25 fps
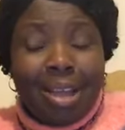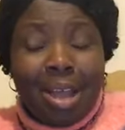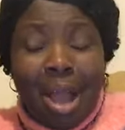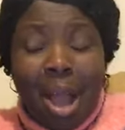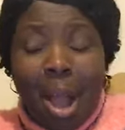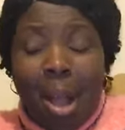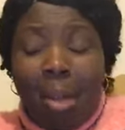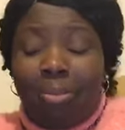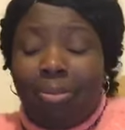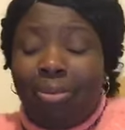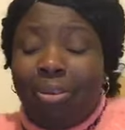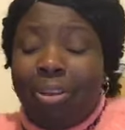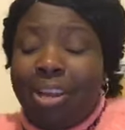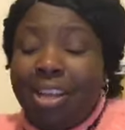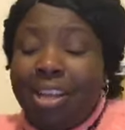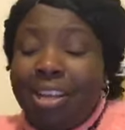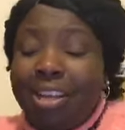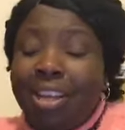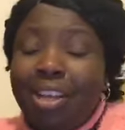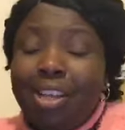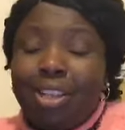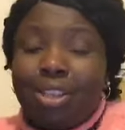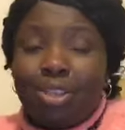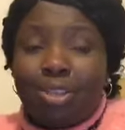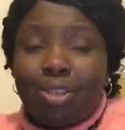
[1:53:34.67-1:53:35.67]
I'm feeling
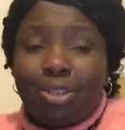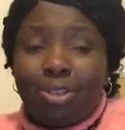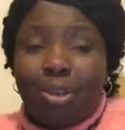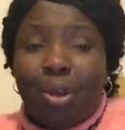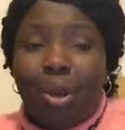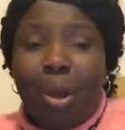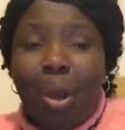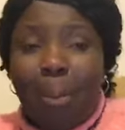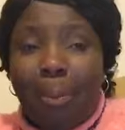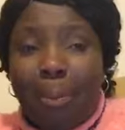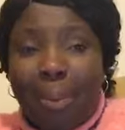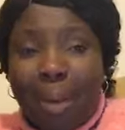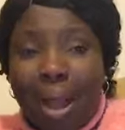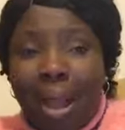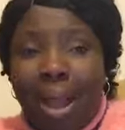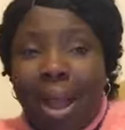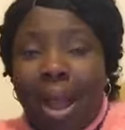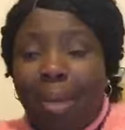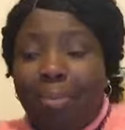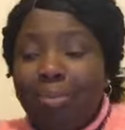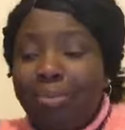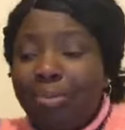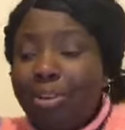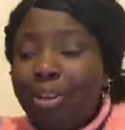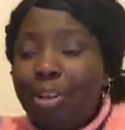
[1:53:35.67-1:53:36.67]
heat upper.
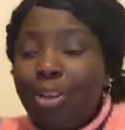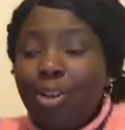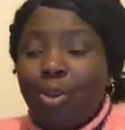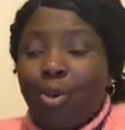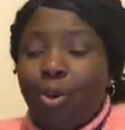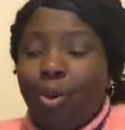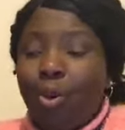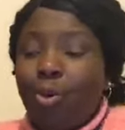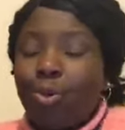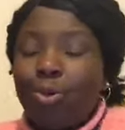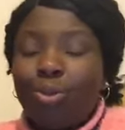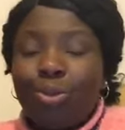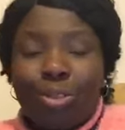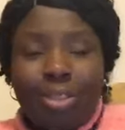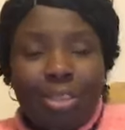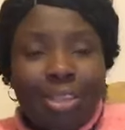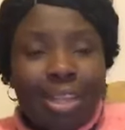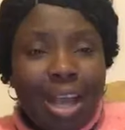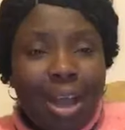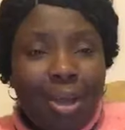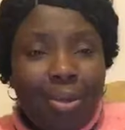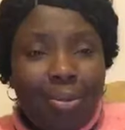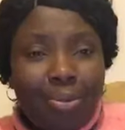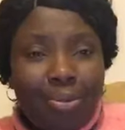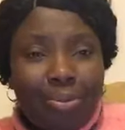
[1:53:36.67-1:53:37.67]
I'm feeling cold
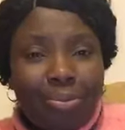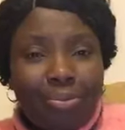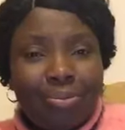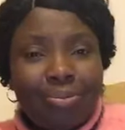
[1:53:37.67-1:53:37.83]
down.